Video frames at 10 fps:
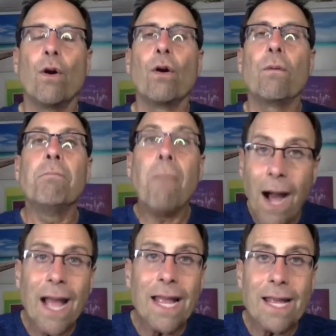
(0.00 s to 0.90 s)

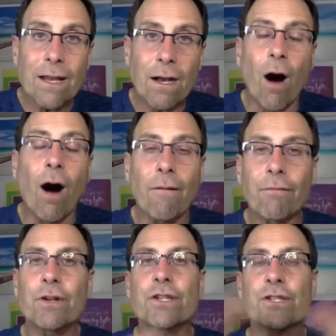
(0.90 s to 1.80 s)
My
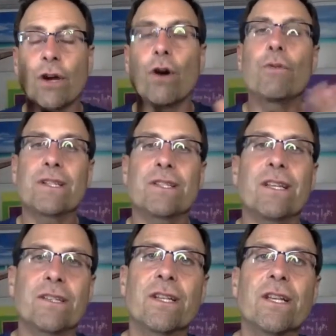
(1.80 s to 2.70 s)
offer is always
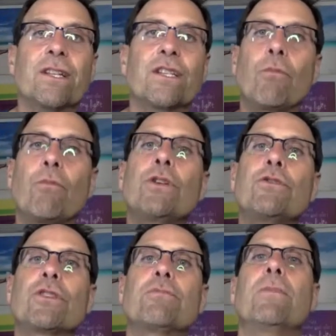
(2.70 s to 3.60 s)
this. Someone who
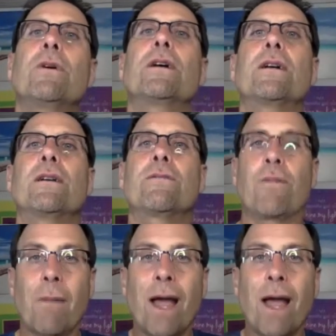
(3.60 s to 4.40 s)
does, for my